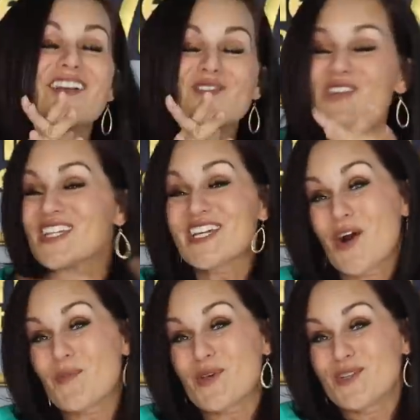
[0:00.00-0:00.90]
I really
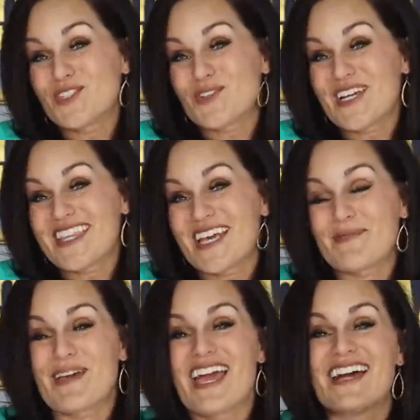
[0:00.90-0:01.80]
hope you enjoyed
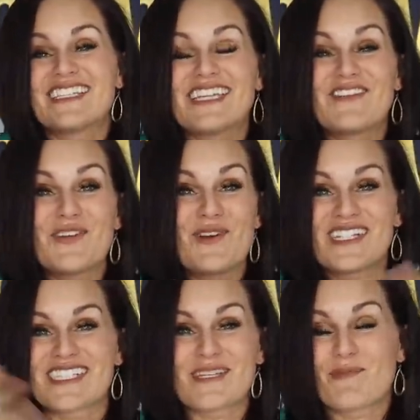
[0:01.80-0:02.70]
them. And if you
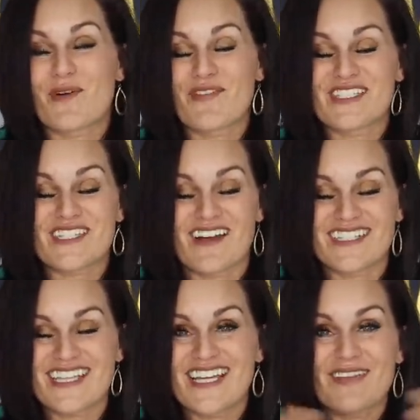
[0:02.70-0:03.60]
want to see more of this
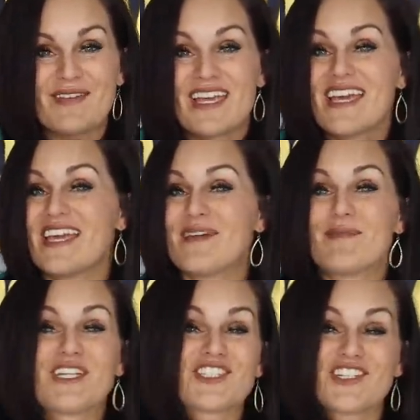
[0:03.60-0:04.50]
content,
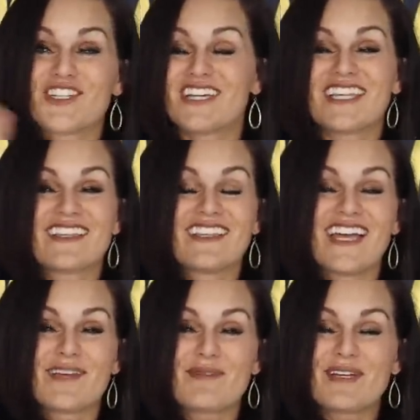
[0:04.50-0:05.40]
make sure you hit the
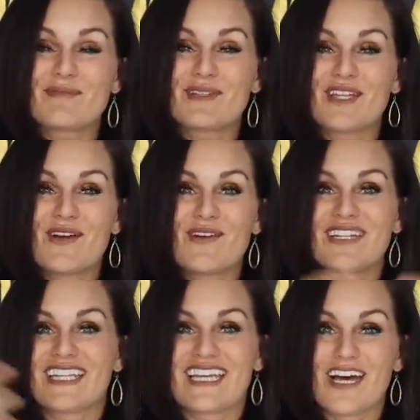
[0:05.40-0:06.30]
like button below
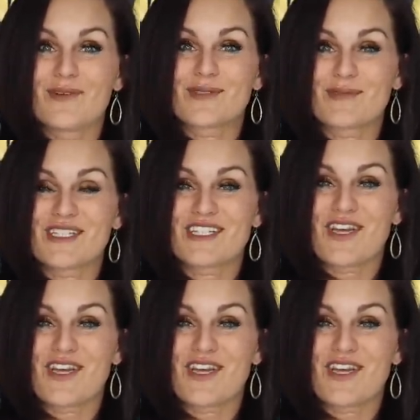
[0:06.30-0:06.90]
and it helps me to